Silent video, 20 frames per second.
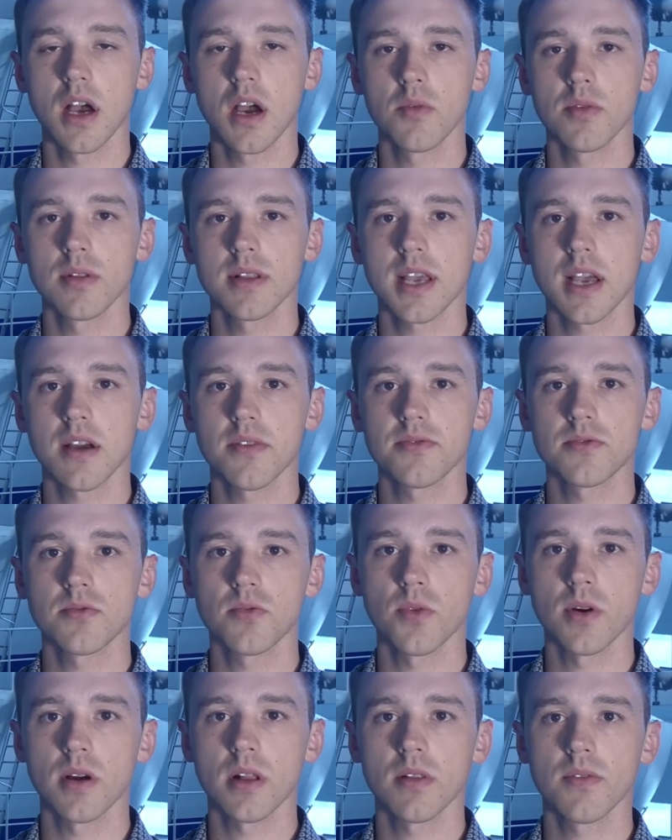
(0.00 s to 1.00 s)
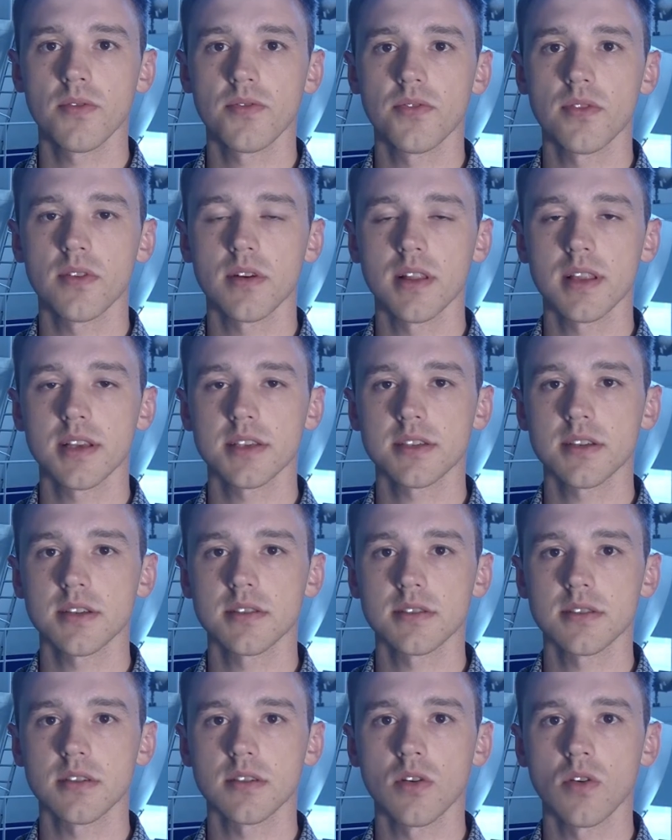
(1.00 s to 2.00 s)
we'll have 12
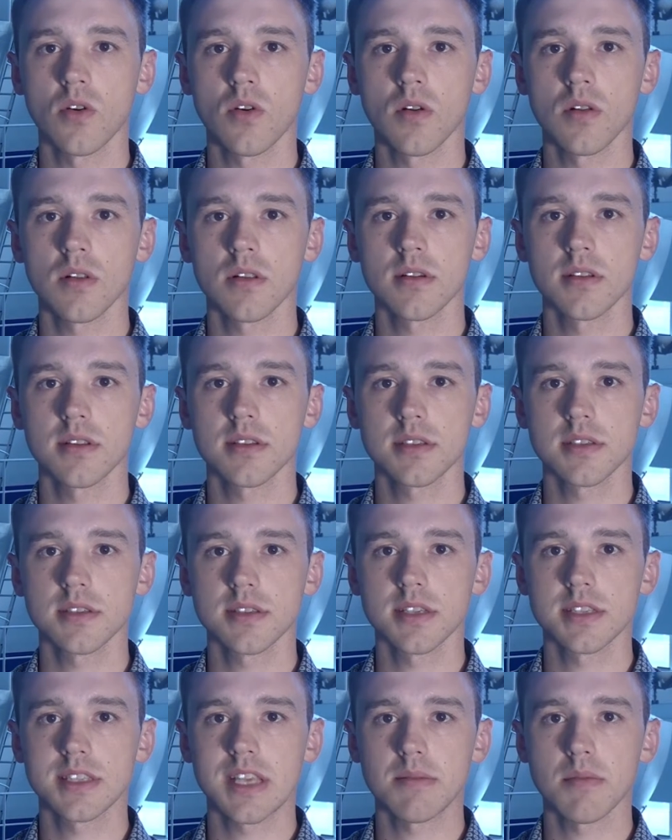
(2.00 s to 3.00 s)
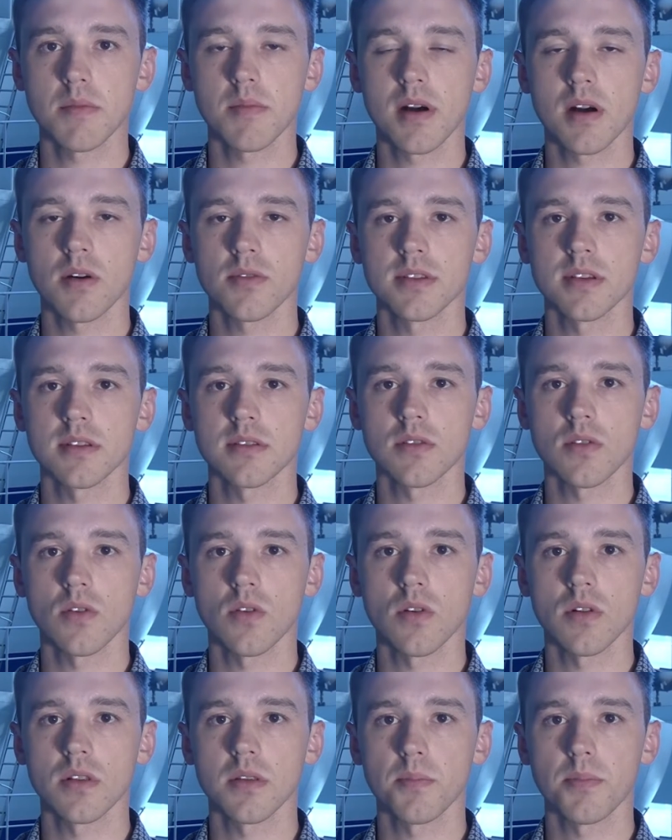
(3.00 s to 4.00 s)
lessons in all. This is the same amount that
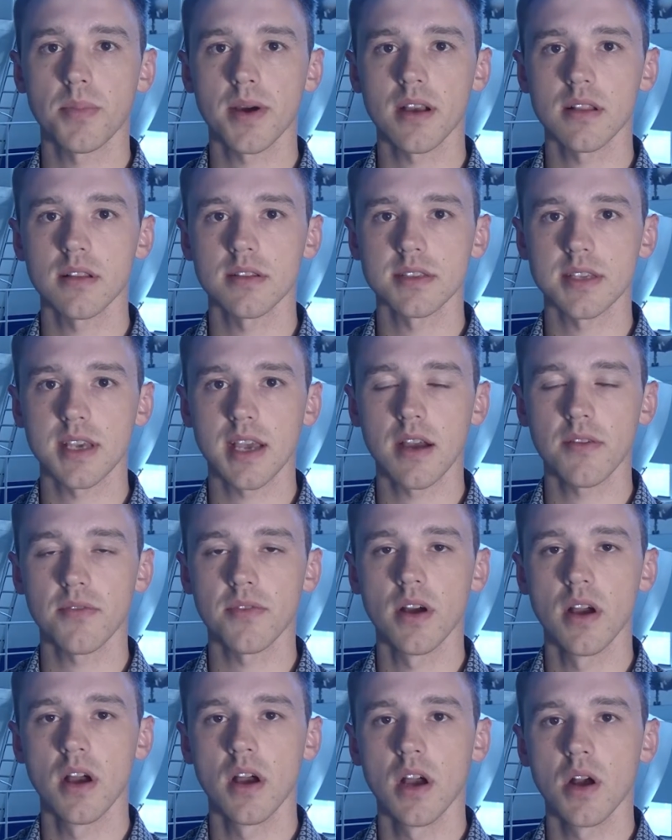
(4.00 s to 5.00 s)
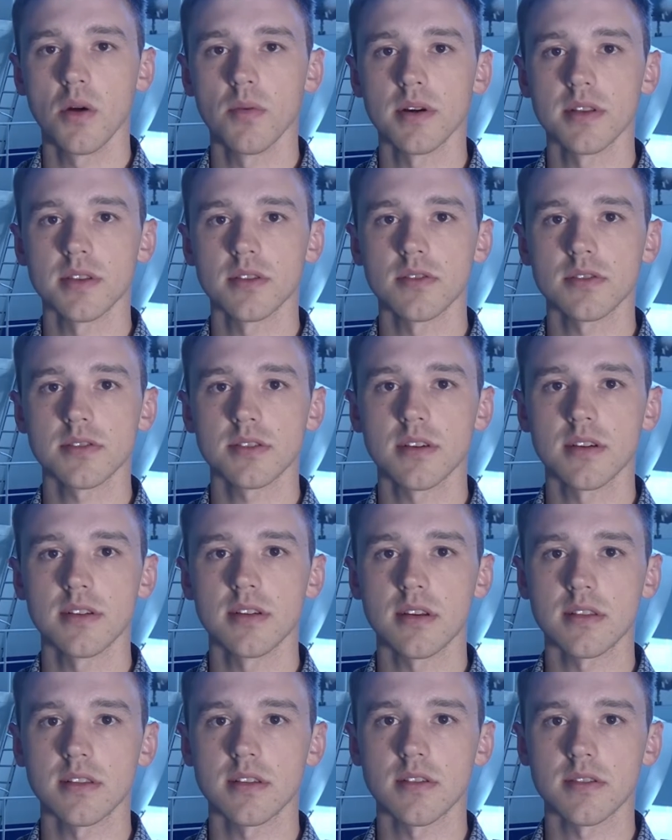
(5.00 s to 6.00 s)
all the pilots have when they're
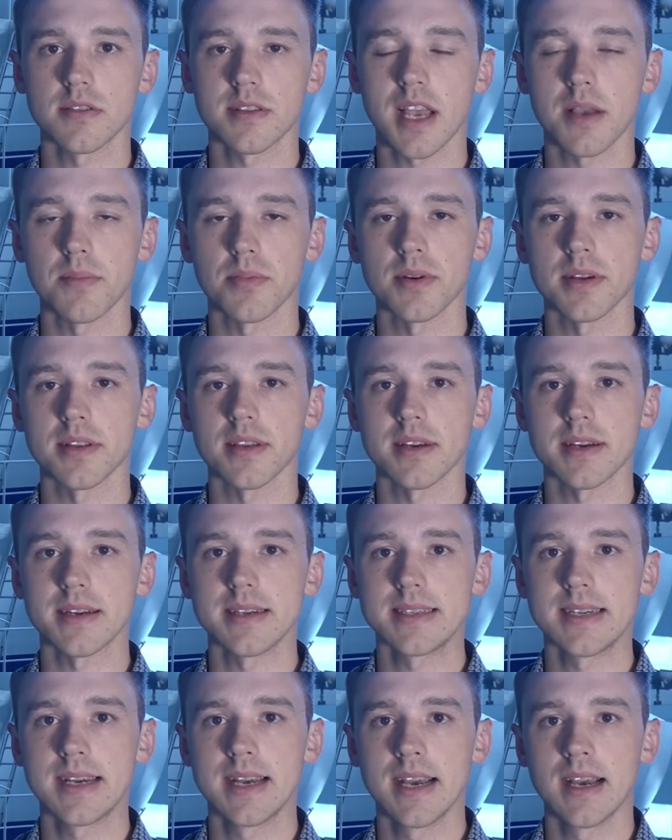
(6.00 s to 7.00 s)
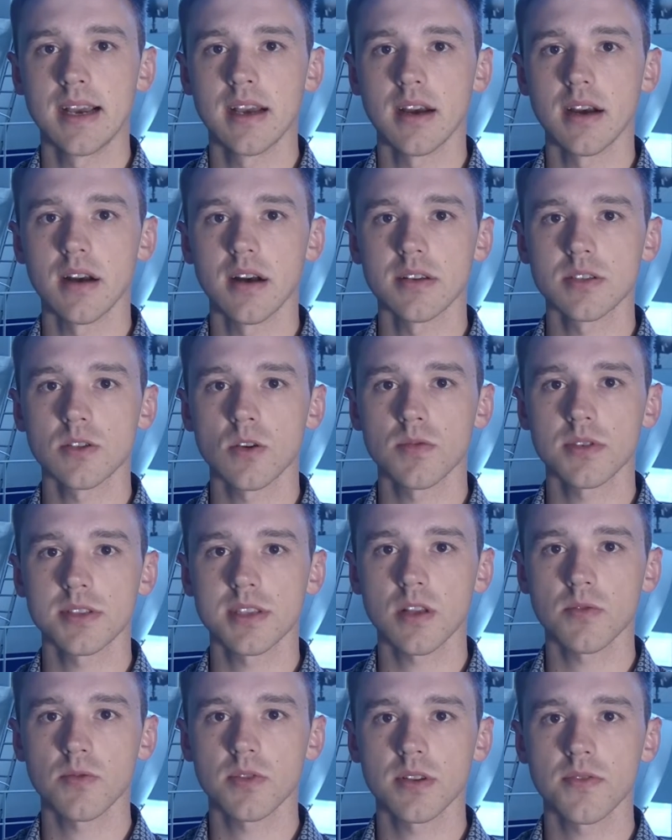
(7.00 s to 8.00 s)
studying their type Uh, so we
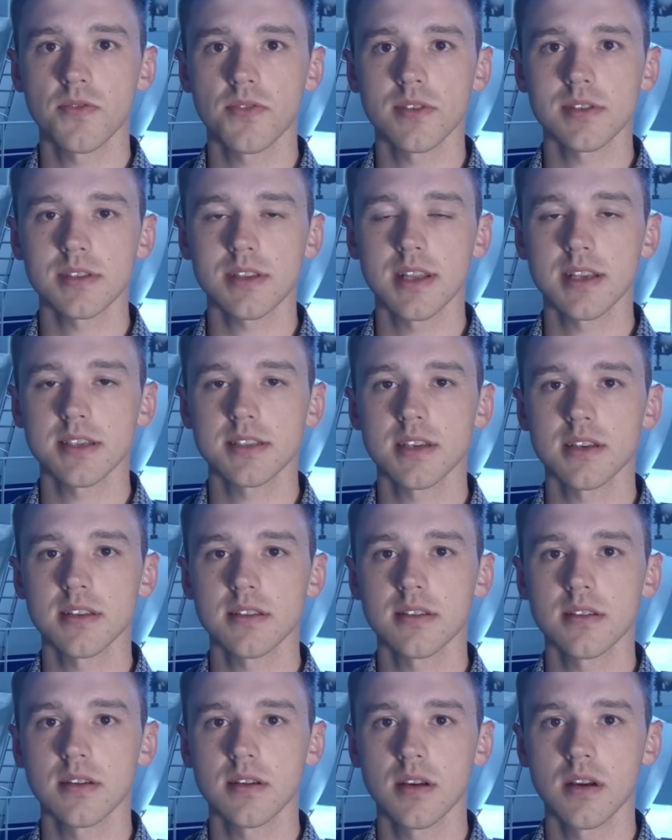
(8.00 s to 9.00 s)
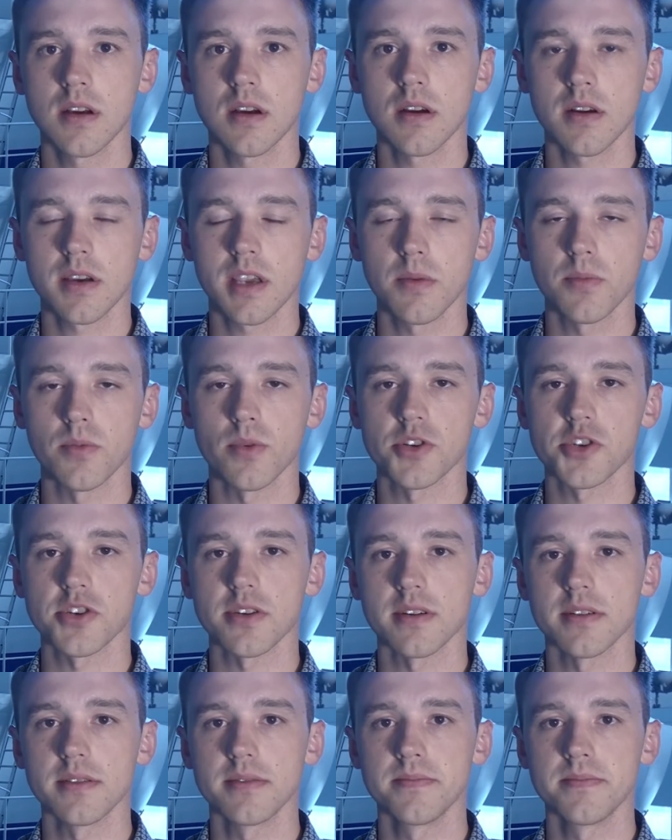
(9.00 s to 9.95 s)
start with the first lesson, keep watching.